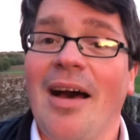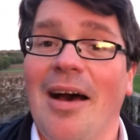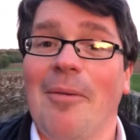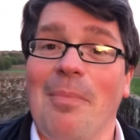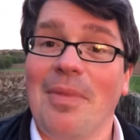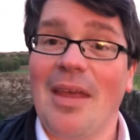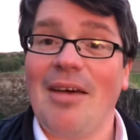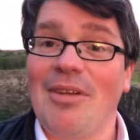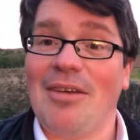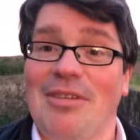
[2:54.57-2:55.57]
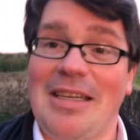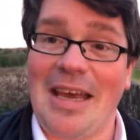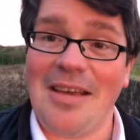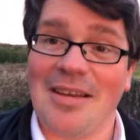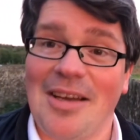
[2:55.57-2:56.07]
Um, have a lovely
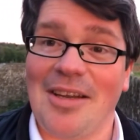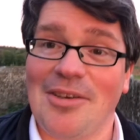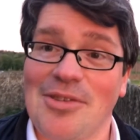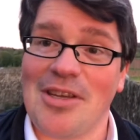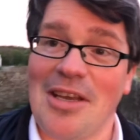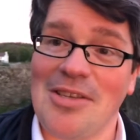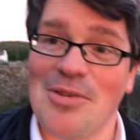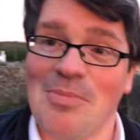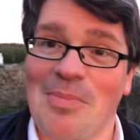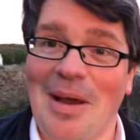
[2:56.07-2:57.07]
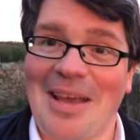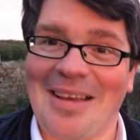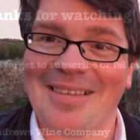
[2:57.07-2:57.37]
day and I'll see you again soon. Bye.